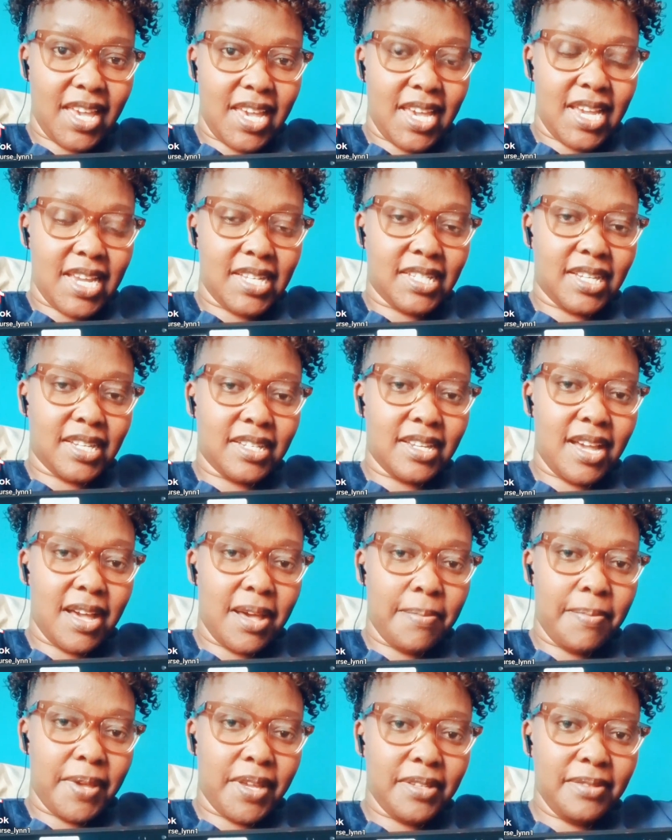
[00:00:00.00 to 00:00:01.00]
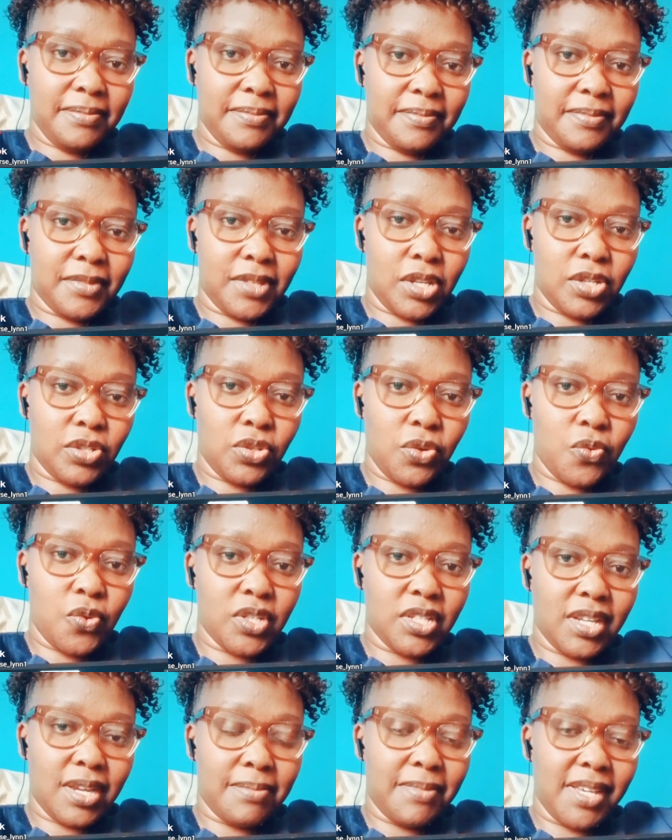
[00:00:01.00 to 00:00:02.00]
It can happen. So
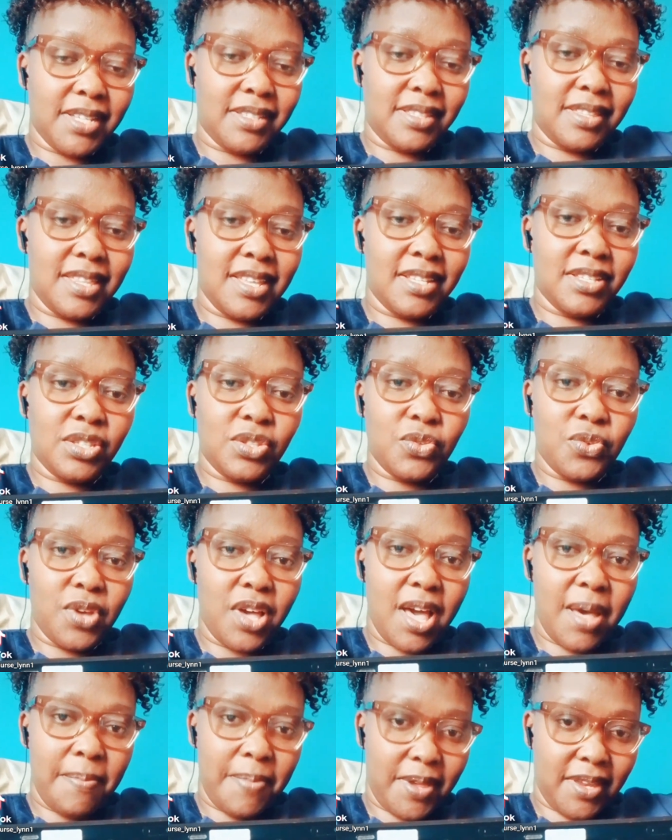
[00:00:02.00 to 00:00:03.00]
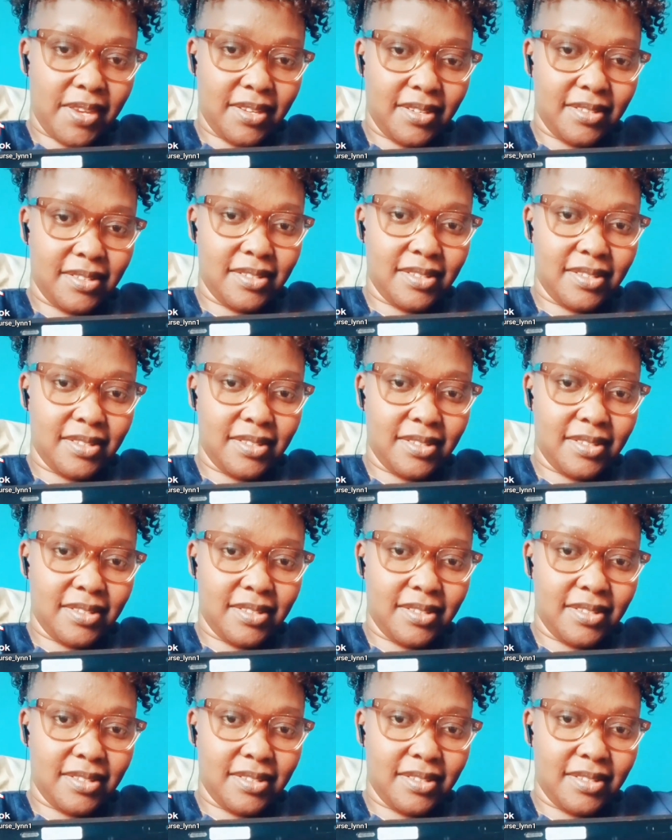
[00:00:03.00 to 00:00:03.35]
what can make this to happen?